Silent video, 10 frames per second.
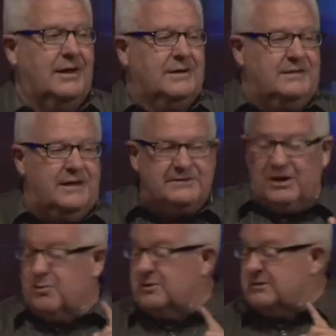that
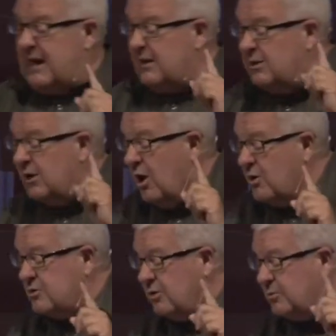there was a
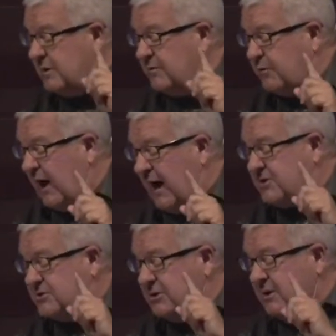local
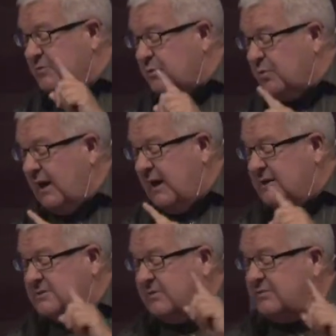refraction of the
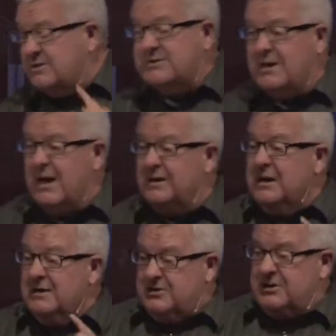rays of the sun,
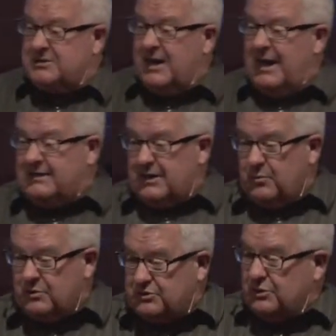just like there
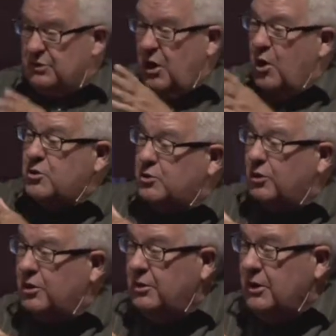was
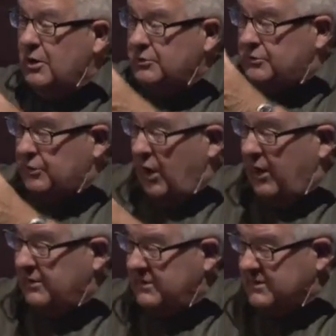local
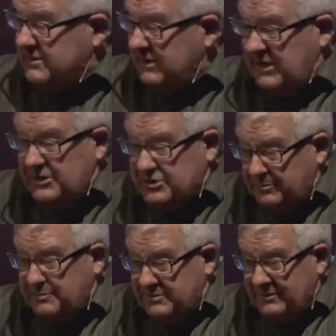darkness in
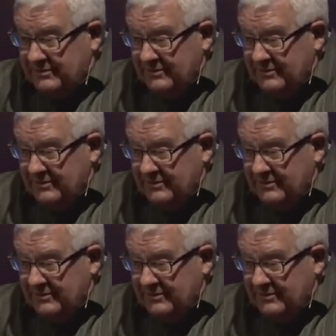Egypt